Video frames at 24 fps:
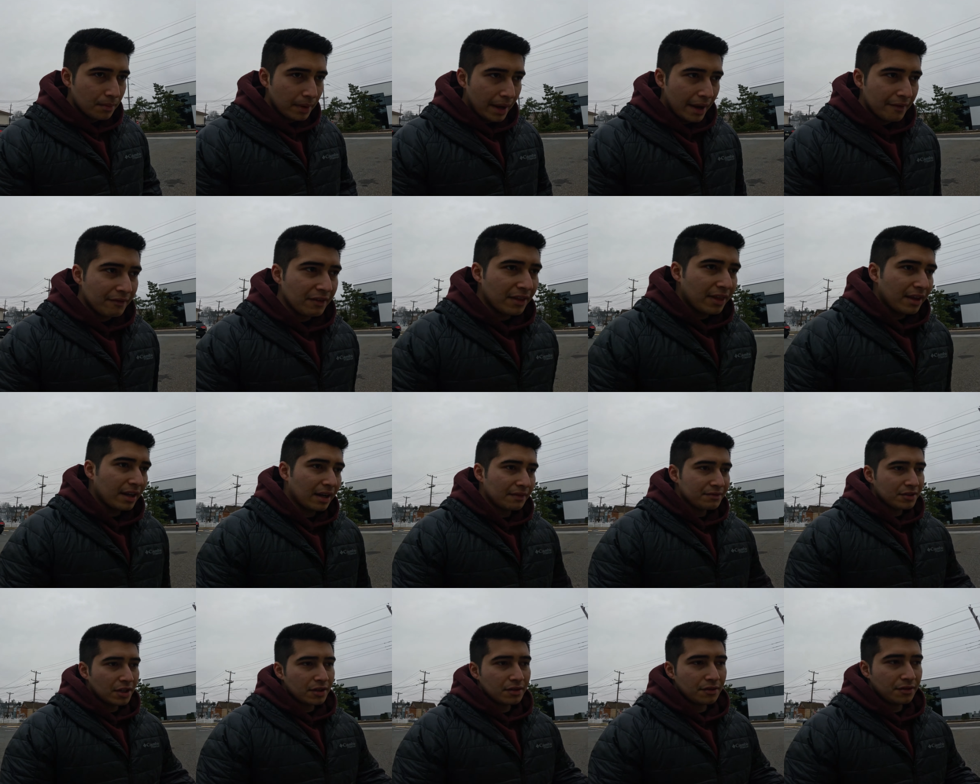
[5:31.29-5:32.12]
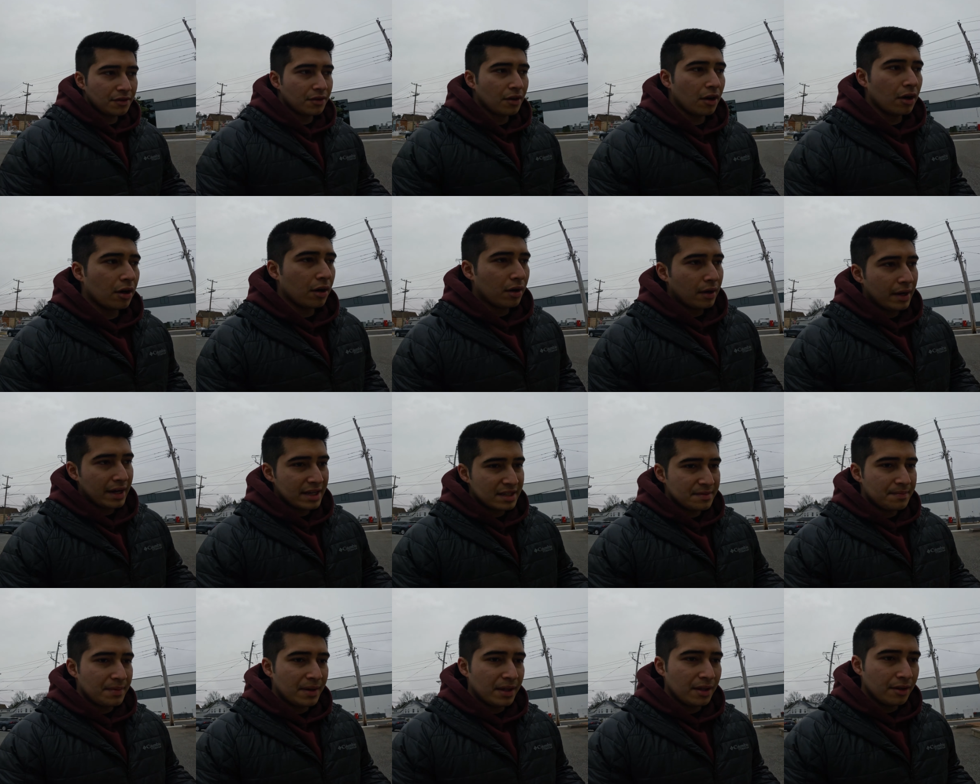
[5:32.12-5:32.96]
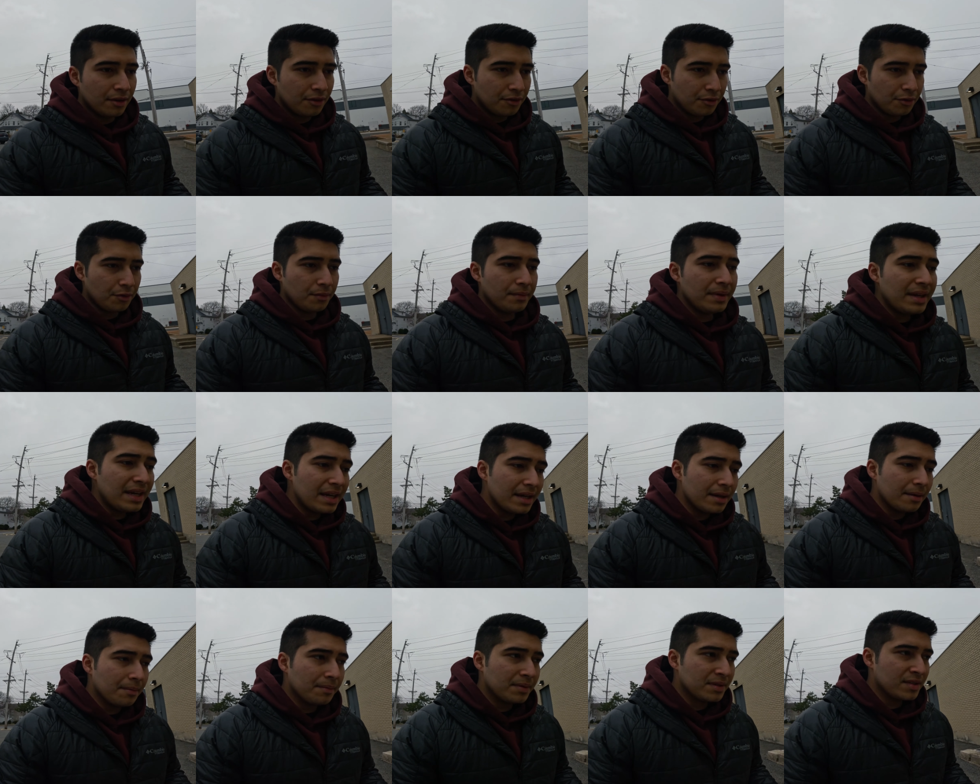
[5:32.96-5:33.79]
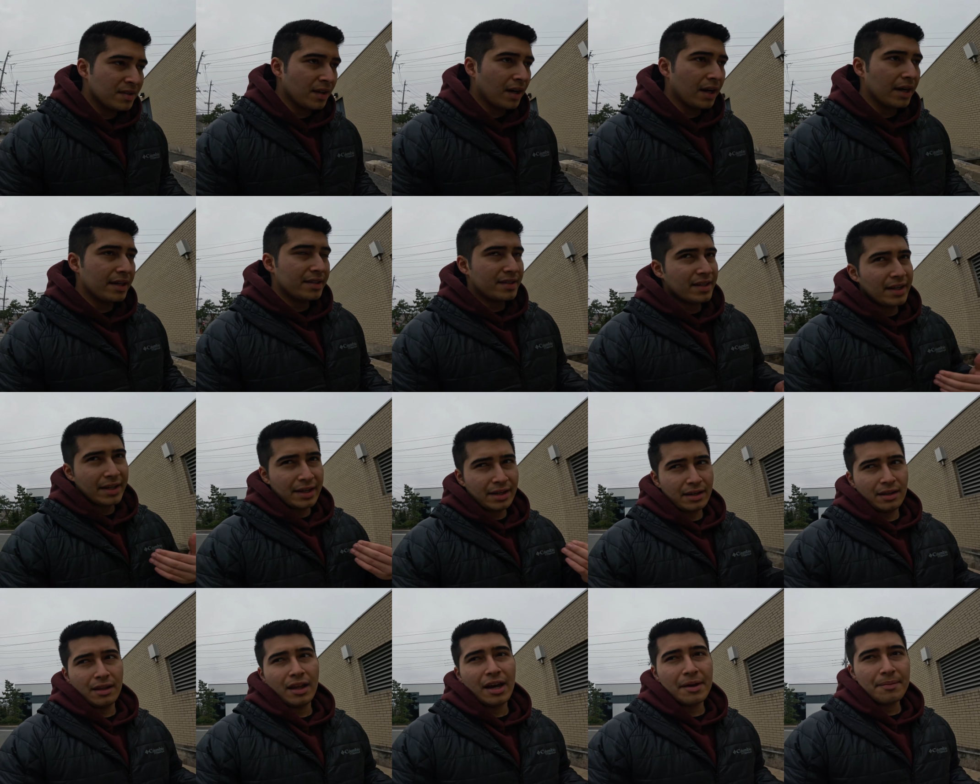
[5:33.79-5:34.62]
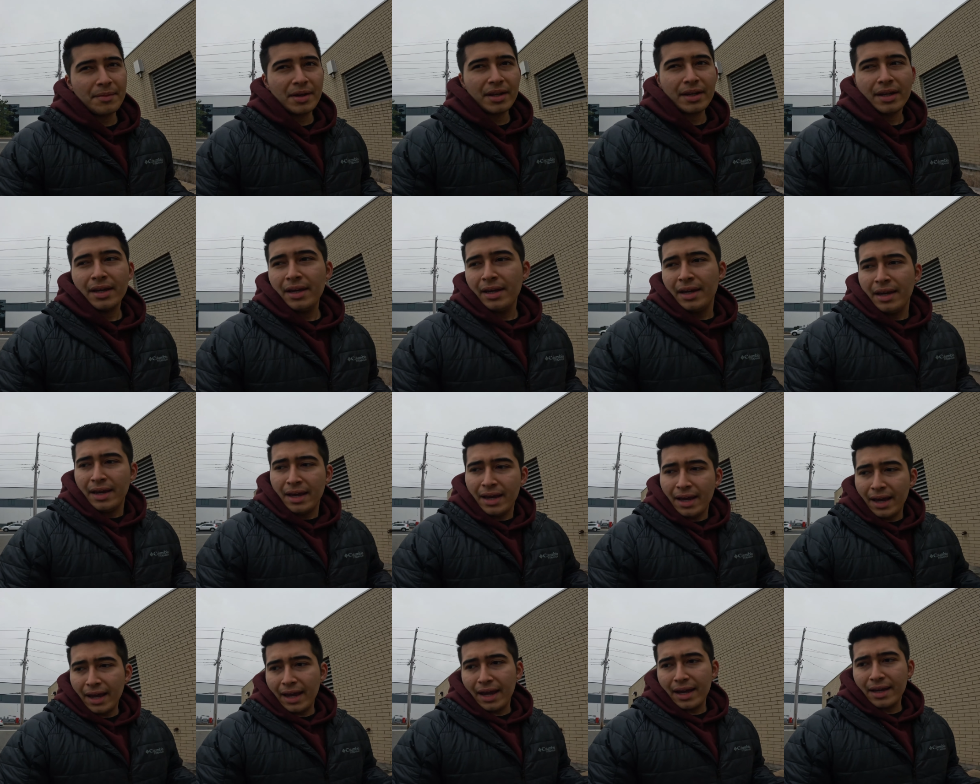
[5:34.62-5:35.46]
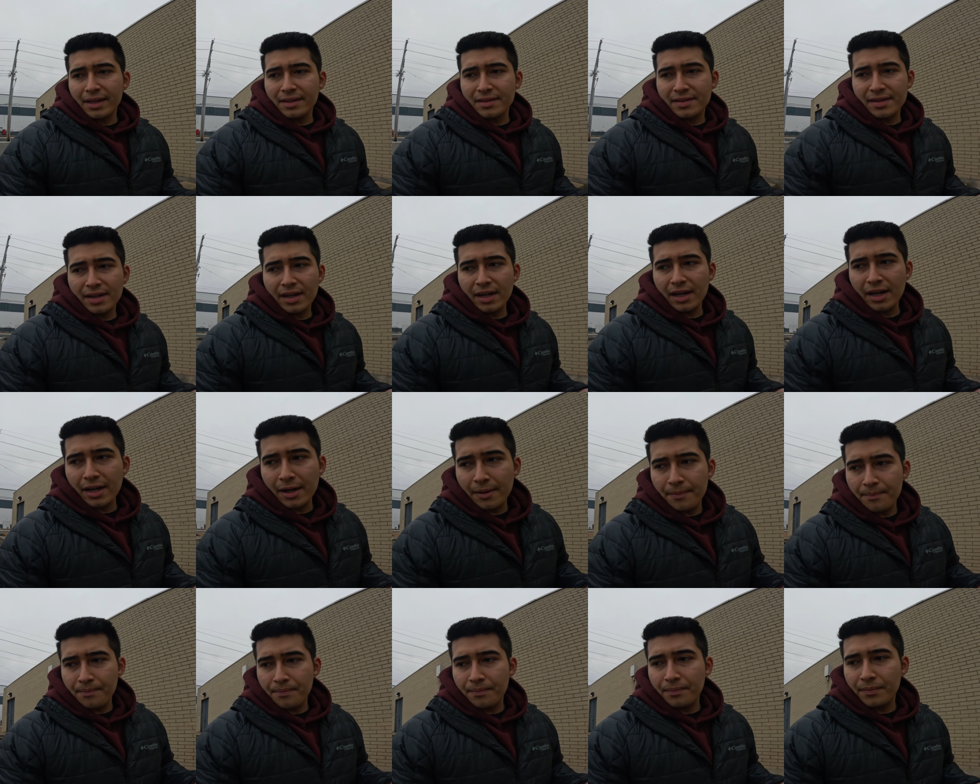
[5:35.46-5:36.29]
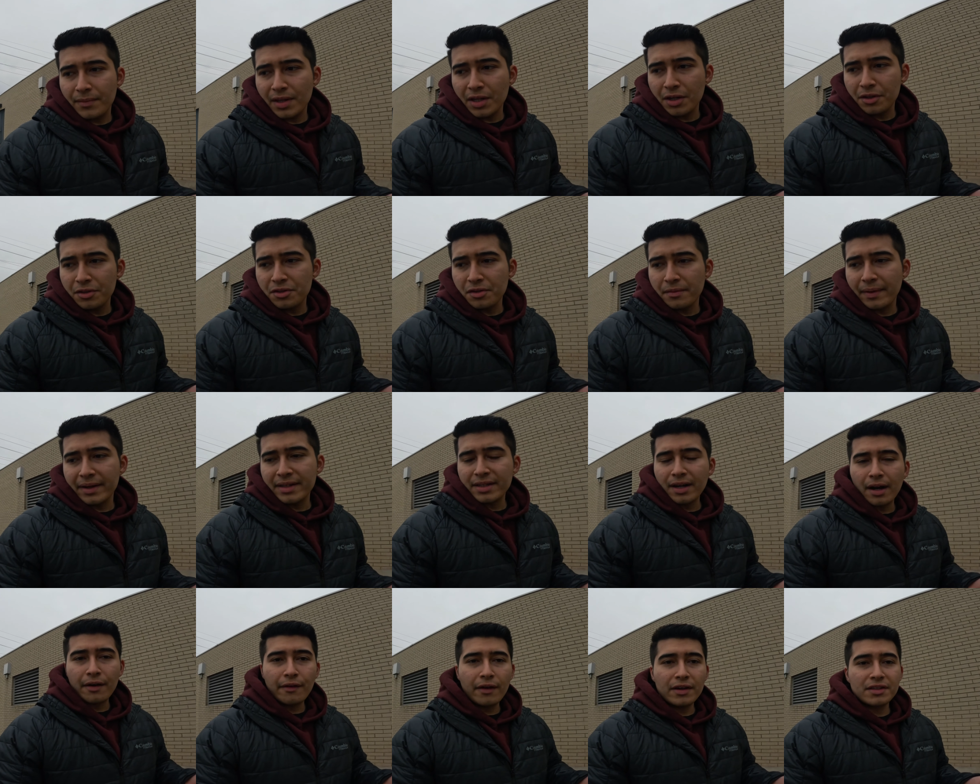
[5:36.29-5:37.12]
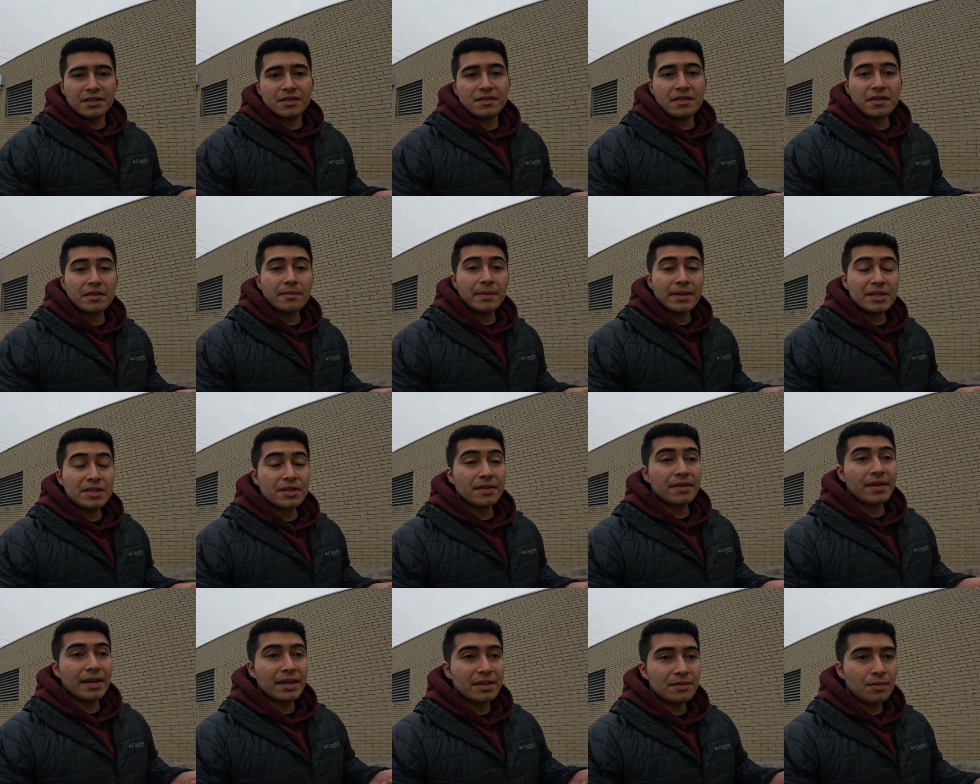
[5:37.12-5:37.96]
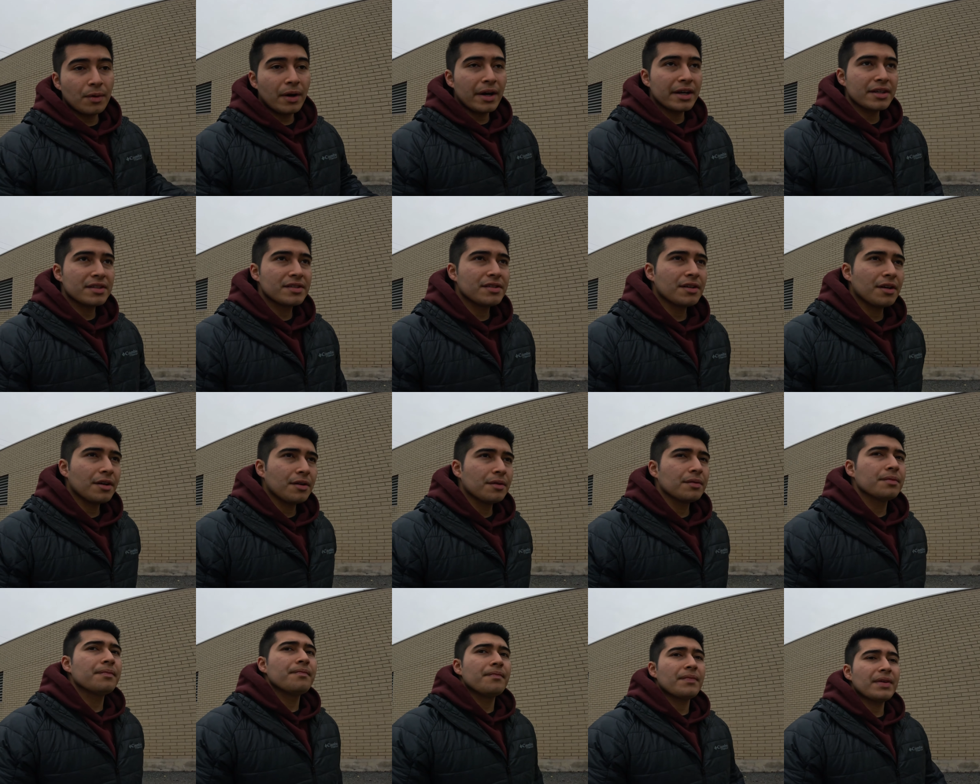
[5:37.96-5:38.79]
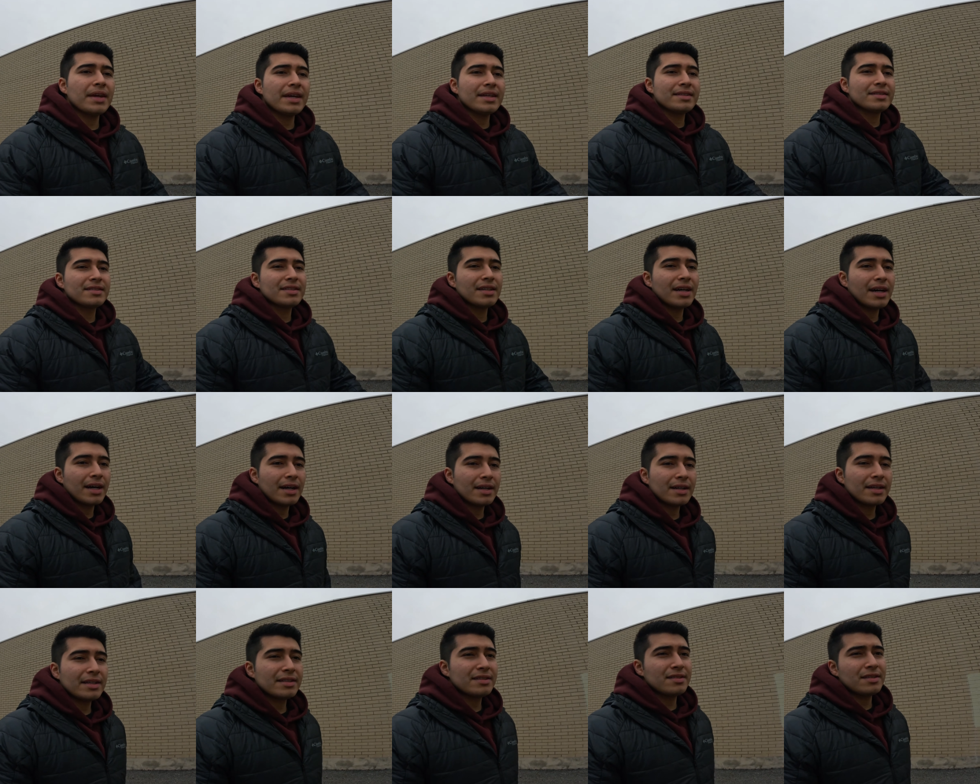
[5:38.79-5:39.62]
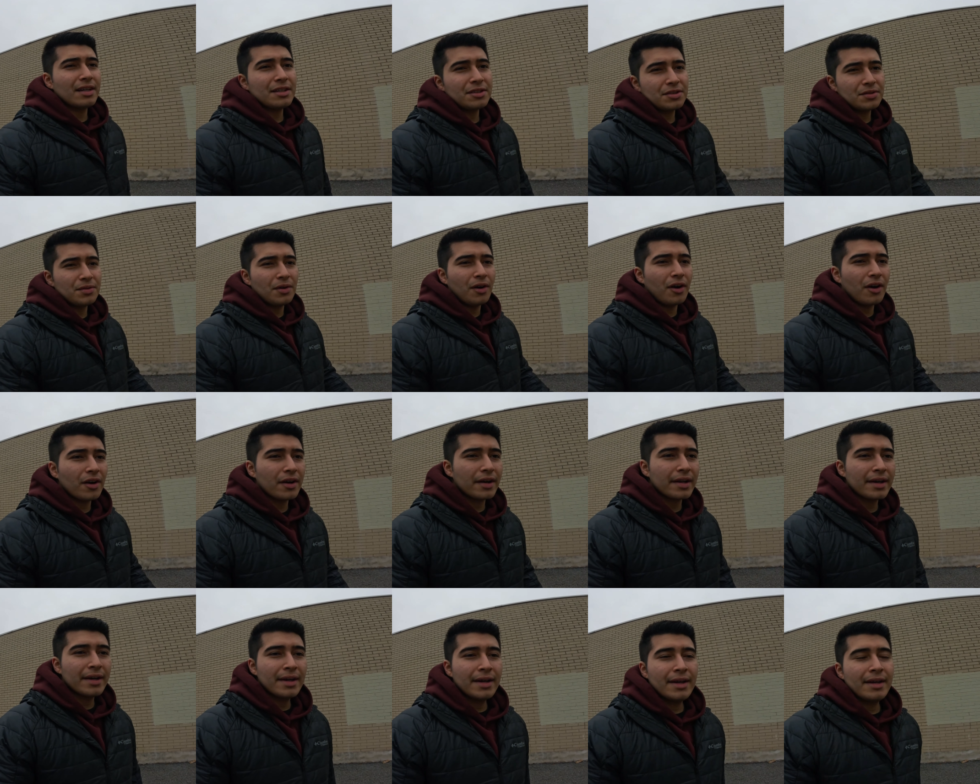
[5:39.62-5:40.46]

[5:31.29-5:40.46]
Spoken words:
Everything I've done with the car has been through me, besides getting alignment and you know, doing my tie rods and suspension things wise. So it's not too hard.